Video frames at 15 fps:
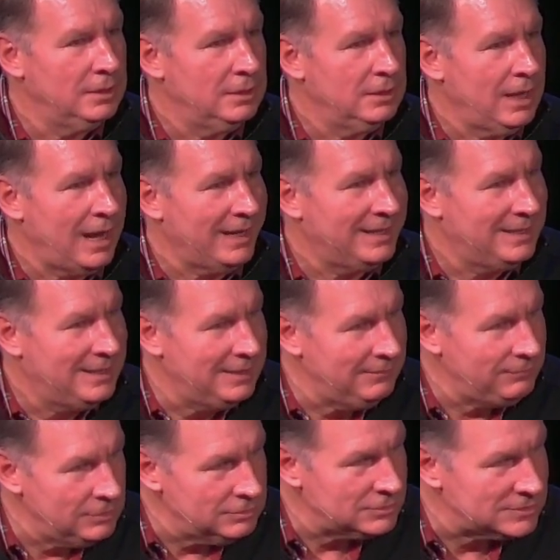I
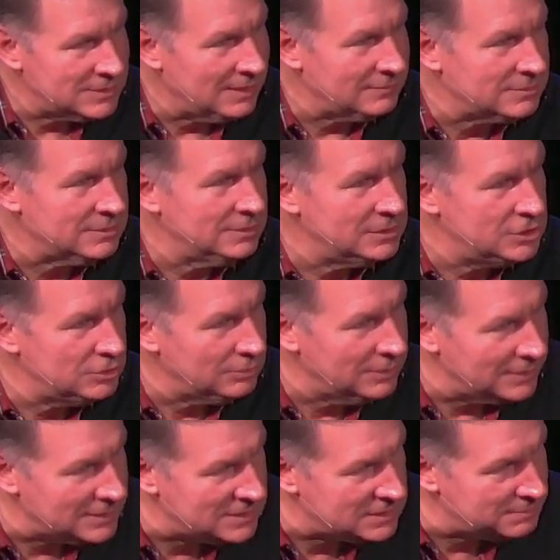give you stuff so that you'll
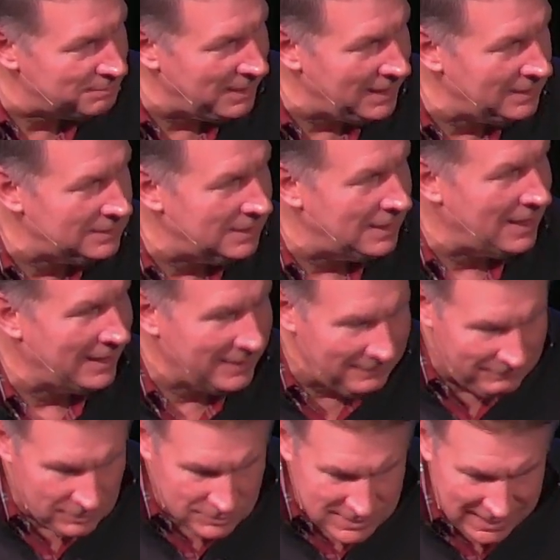expand it. I give
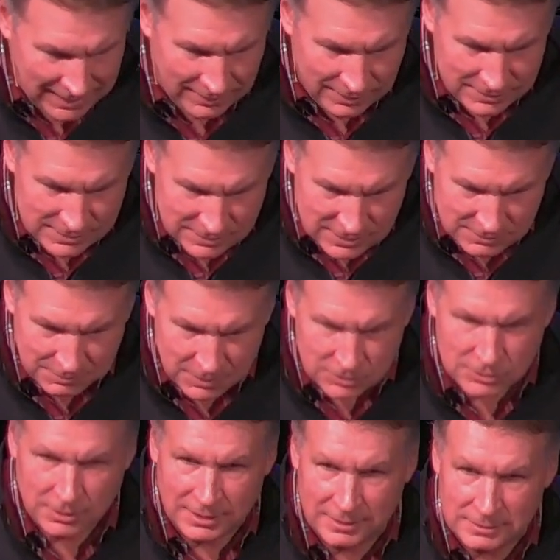you talents and
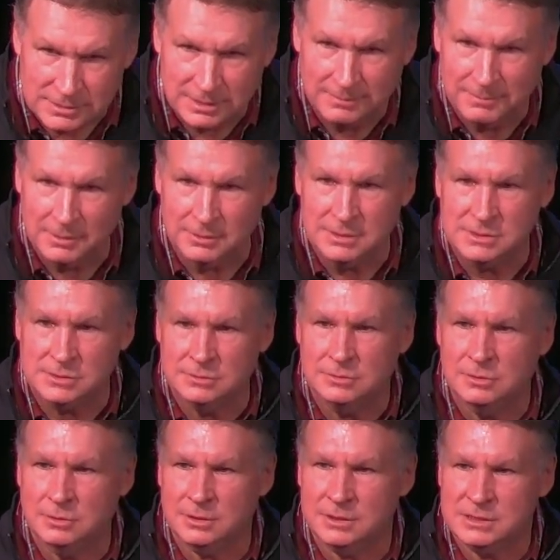spiritual gifts and abilities so
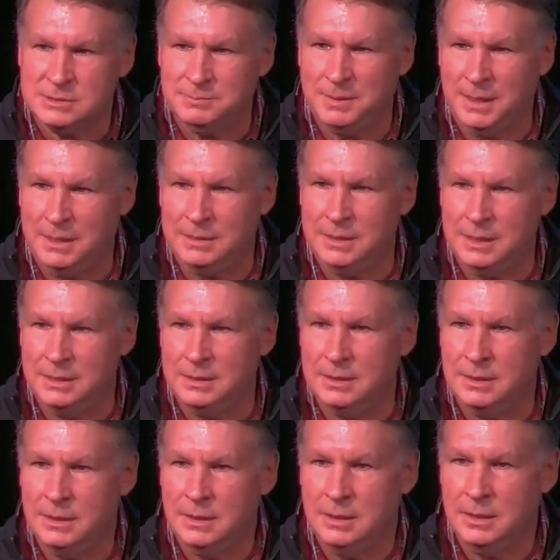you'll expand it."
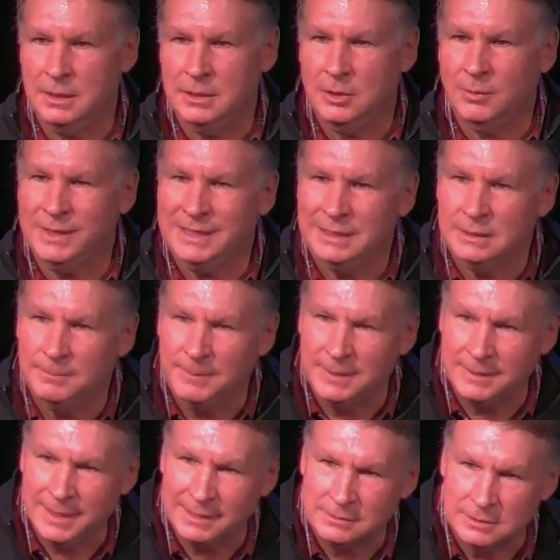Now, we need to be
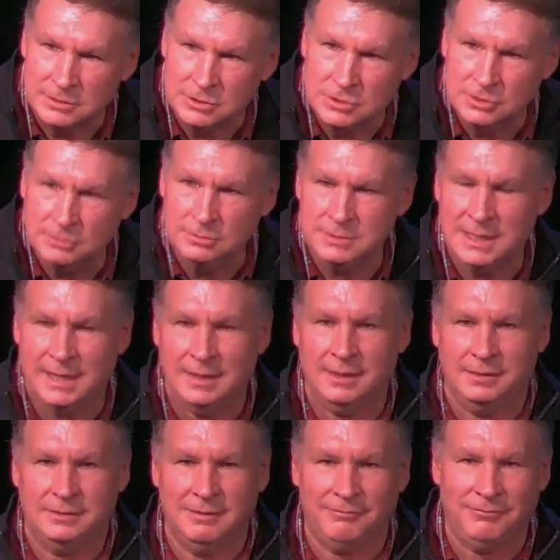like the two
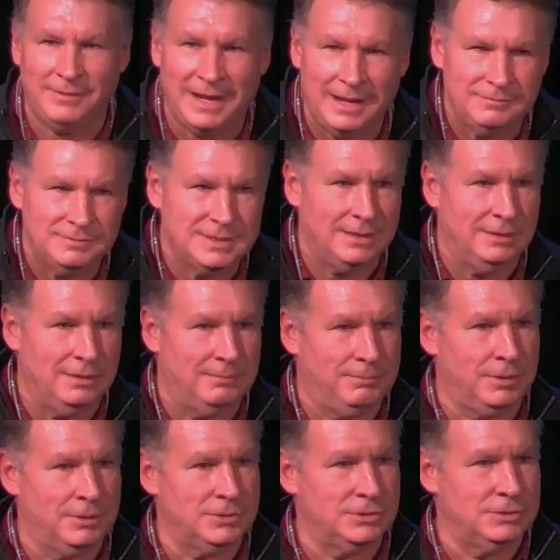talent, the five talent
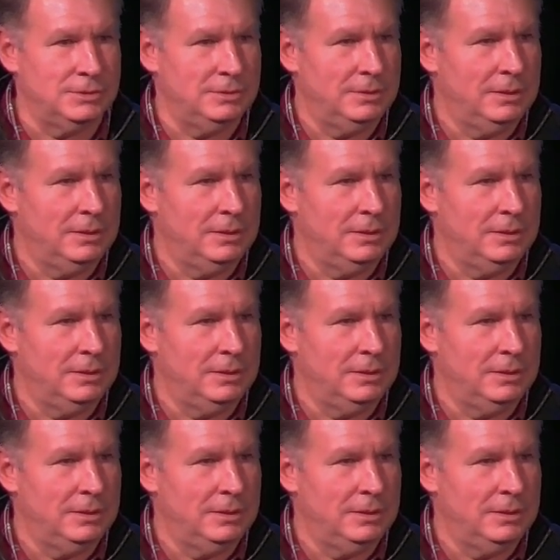person.